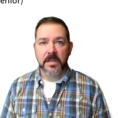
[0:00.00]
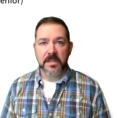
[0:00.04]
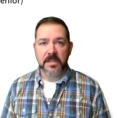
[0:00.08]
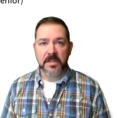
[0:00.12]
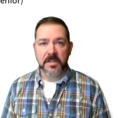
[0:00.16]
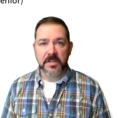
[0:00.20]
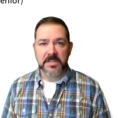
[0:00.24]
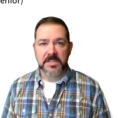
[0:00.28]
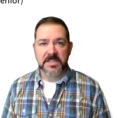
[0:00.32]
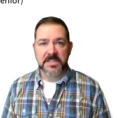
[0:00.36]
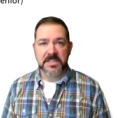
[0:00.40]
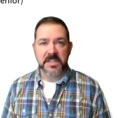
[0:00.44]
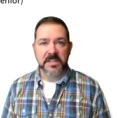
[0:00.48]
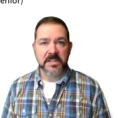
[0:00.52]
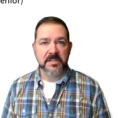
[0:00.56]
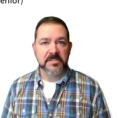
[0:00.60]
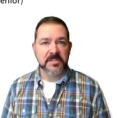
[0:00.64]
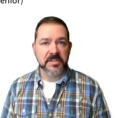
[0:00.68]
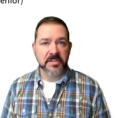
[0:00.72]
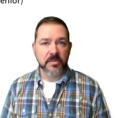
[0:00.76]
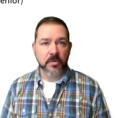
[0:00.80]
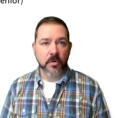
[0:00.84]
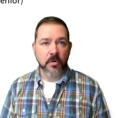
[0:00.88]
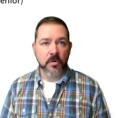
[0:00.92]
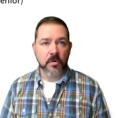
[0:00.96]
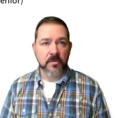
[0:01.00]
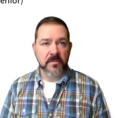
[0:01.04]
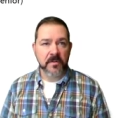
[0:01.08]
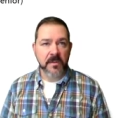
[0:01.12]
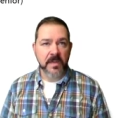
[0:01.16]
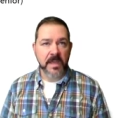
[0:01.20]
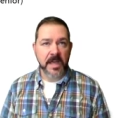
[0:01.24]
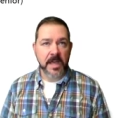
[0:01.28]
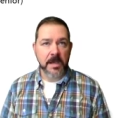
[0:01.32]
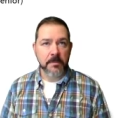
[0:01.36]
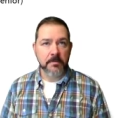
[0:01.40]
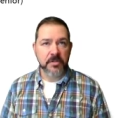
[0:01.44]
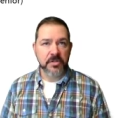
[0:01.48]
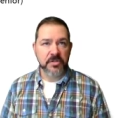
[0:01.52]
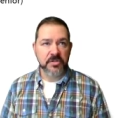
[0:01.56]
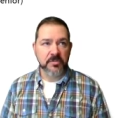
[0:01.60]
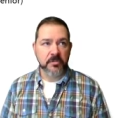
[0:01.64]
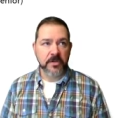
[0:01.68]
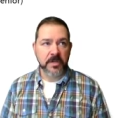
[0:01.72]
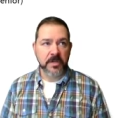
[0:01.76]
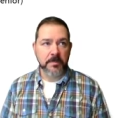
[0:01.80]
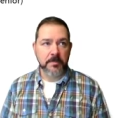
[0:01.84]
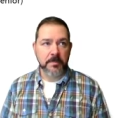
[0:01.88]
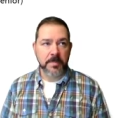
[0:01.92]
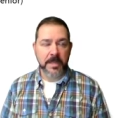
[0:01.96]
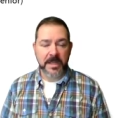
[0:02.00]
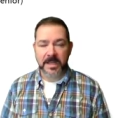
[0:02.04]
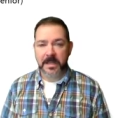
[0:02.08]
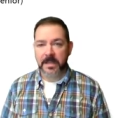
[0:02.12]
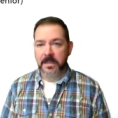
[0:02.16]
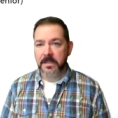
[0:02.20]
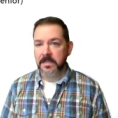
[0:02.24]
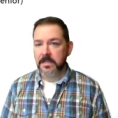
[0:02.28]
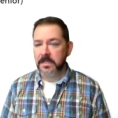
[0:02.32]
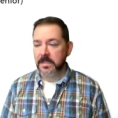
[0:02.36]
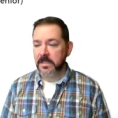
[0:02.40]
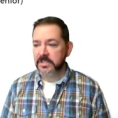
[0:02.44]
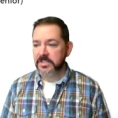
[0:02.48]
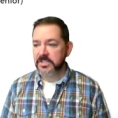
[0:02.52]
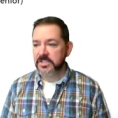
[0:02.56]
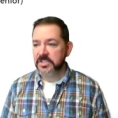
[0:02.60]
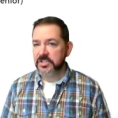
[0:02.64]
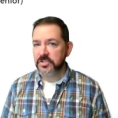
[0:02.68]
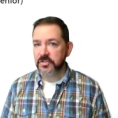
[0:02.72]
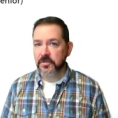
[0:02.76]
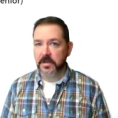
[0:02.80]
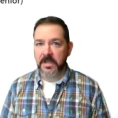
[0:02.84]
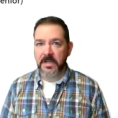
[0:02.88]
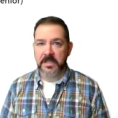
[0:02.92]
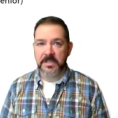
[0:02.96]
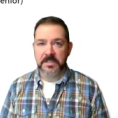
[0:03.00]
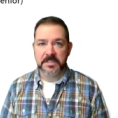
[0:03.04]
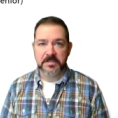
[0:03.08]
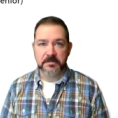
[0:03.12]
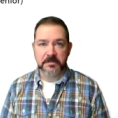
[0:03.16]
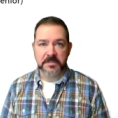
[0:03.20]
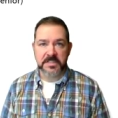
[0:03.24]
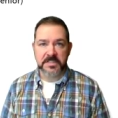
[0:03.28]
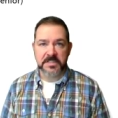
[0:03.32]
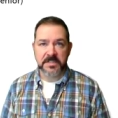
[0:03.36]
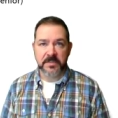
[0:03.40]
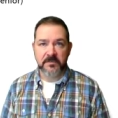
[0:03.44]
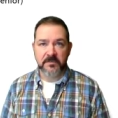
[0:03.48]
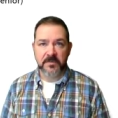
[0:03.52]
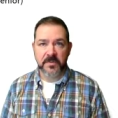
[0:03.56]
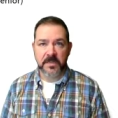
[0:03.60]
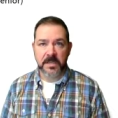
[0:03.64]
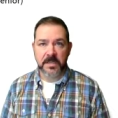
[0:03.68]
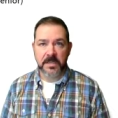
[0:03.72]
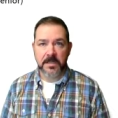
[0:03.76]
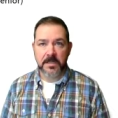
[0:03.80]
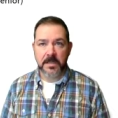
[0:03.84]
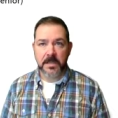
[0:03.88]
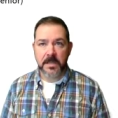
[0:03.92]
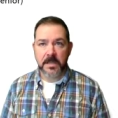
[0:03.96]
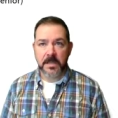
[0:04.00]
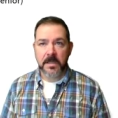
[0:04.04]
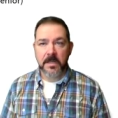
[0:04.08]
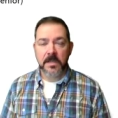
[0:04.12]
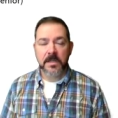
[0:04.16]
You can see that there's an overlap between band and strings with symphony.